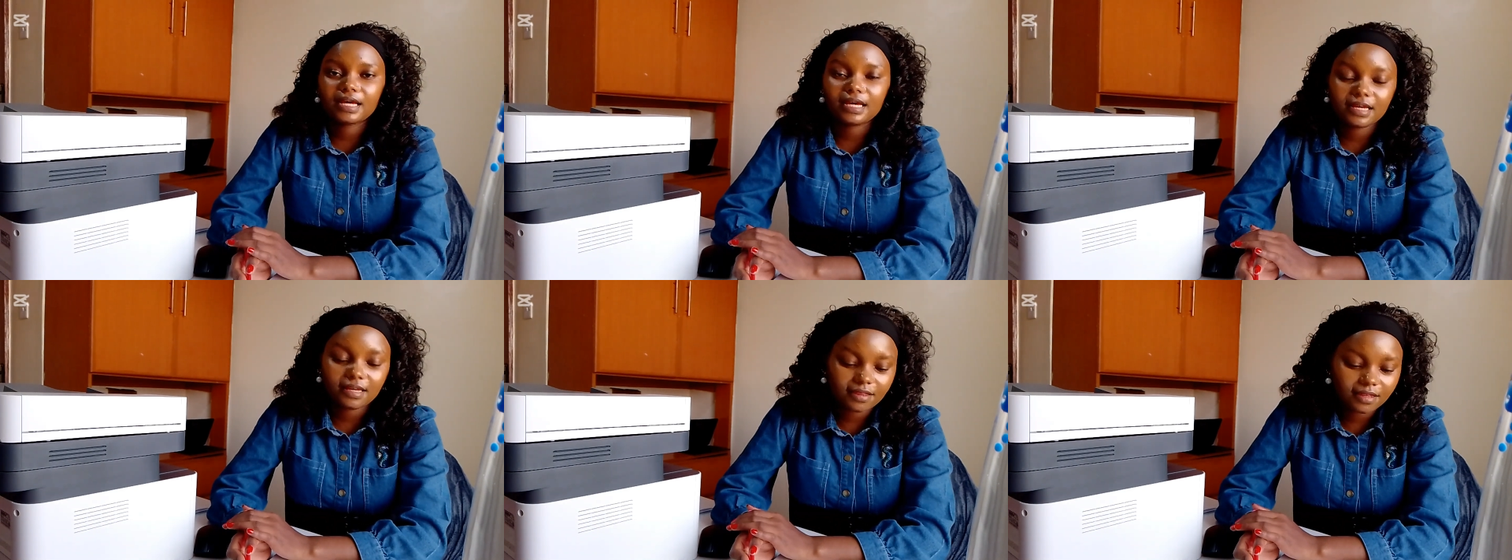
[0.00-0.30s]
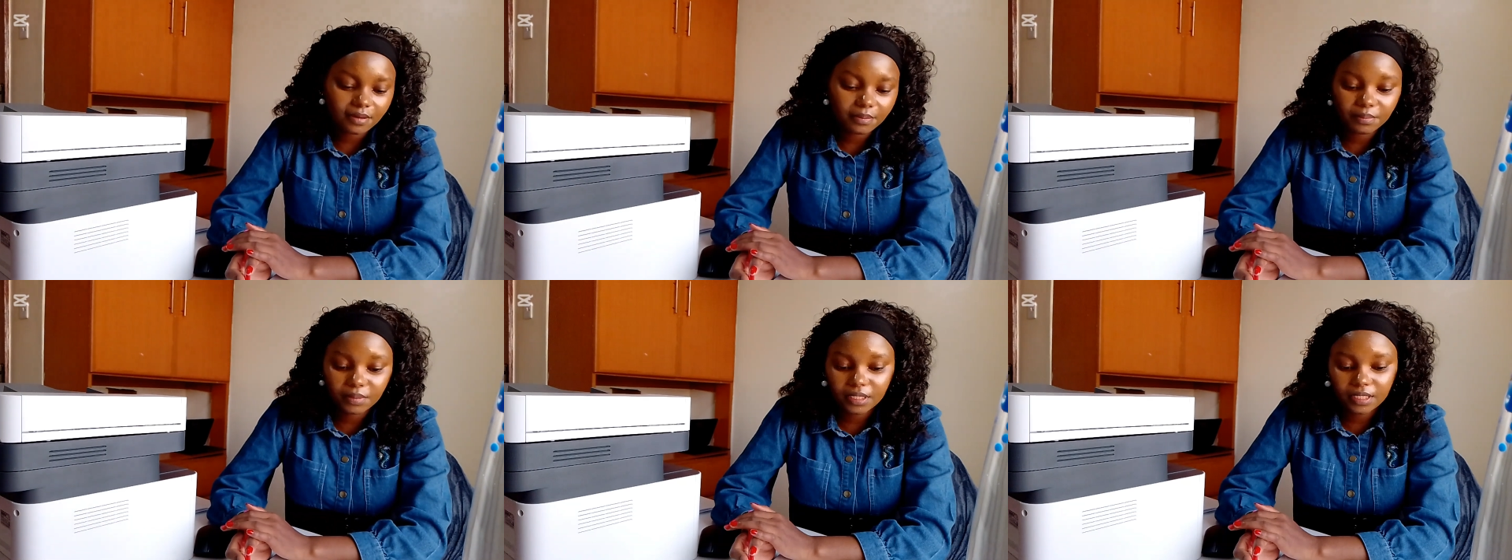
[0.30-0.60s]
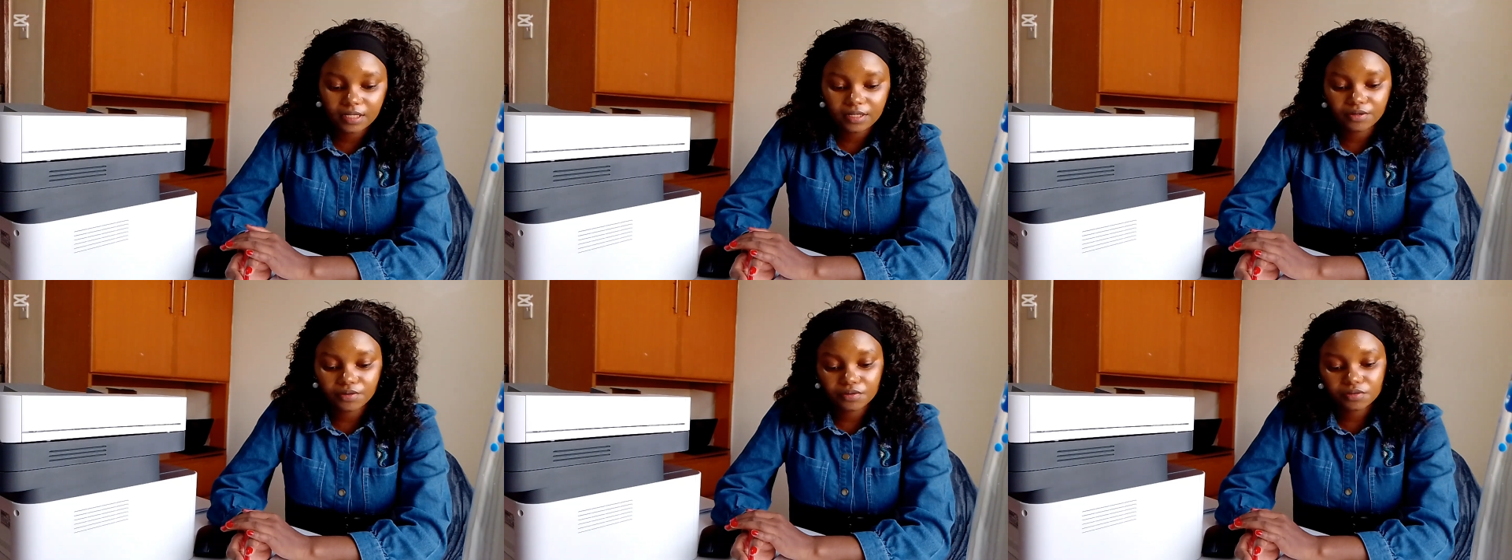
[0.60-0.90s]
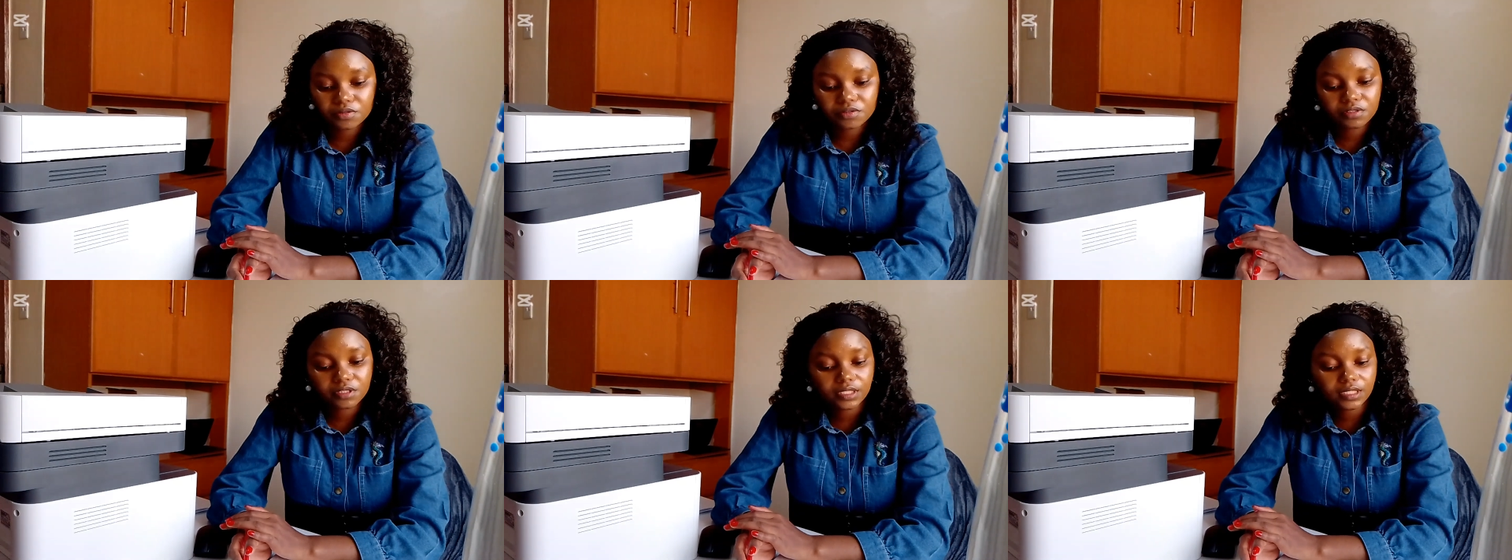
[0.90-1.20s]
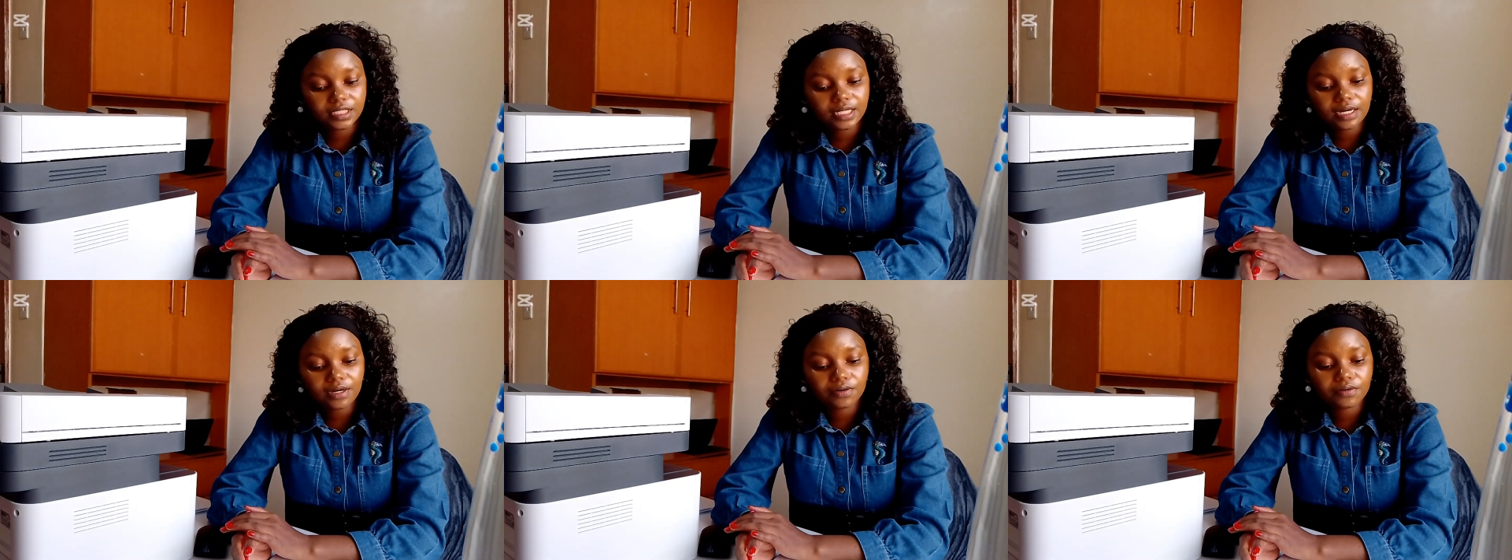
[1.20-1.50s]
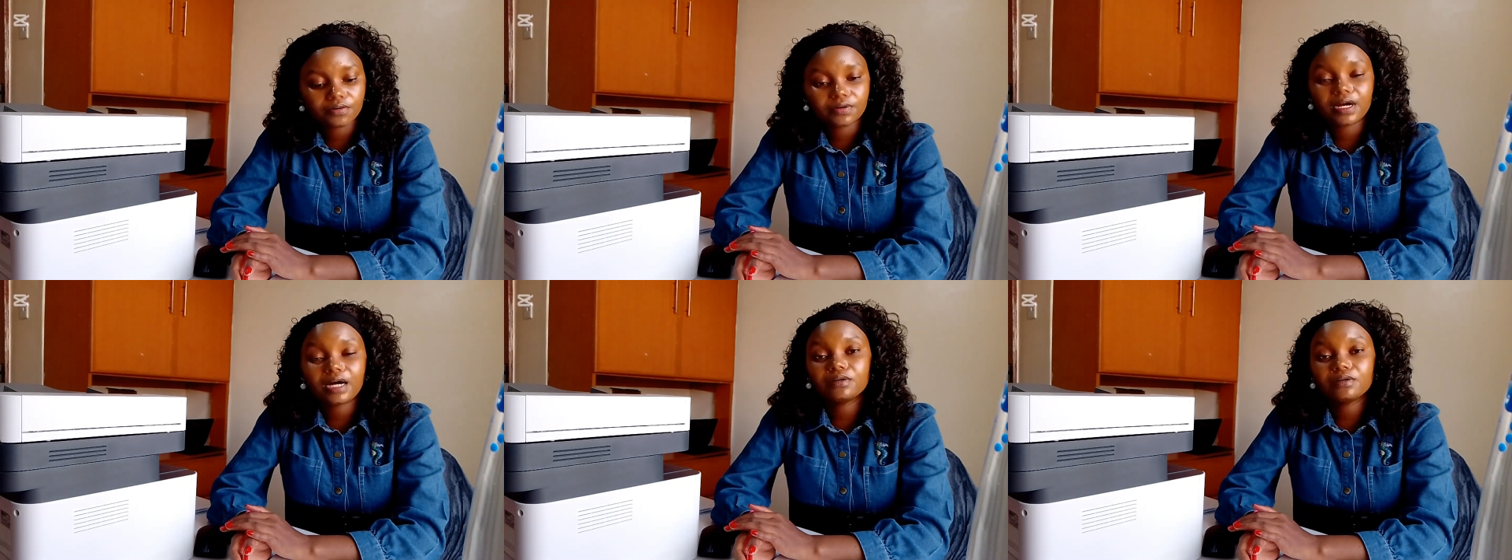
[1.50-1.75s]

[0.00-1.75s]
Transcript: either be in Australia or